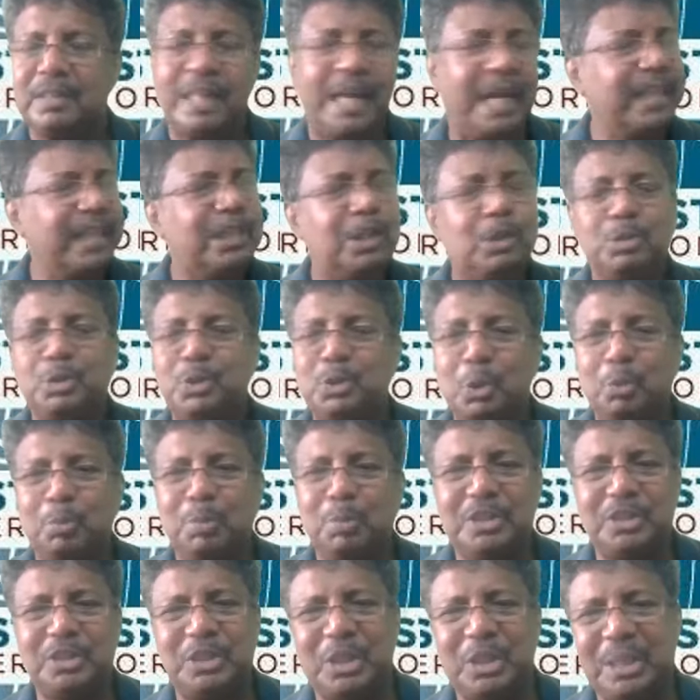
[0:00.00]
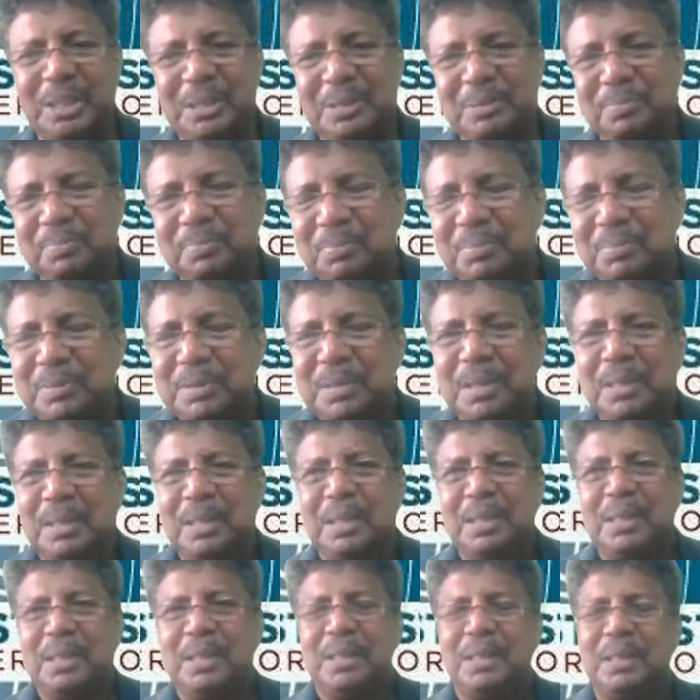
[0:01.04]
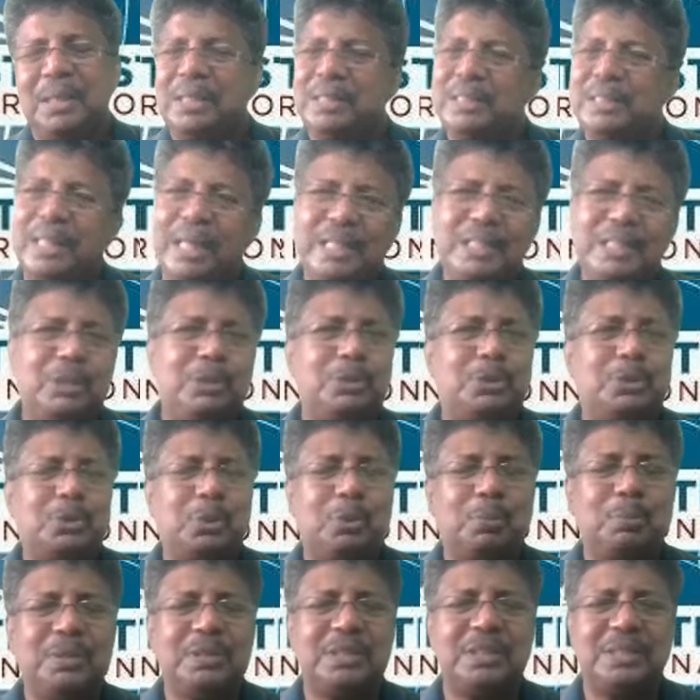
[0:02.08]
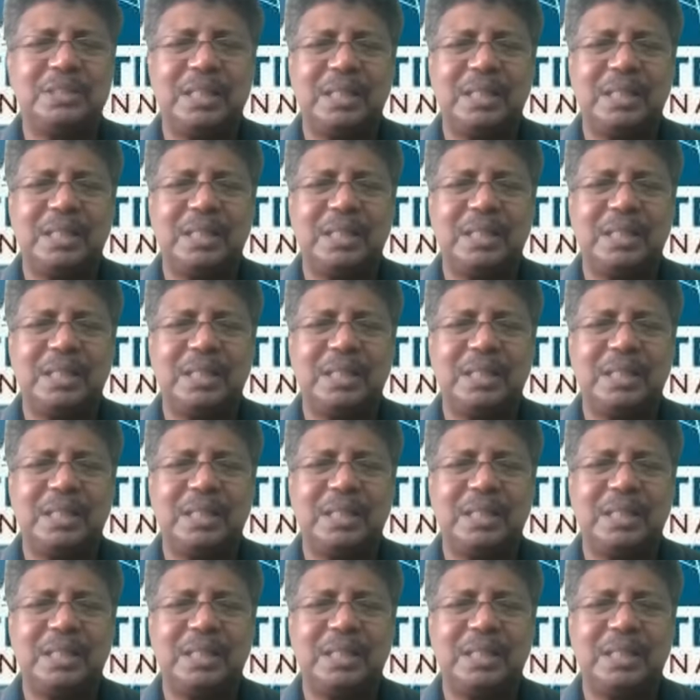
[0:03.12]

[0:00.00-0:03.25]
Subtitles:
Thank you so much, sir. Thank you so much,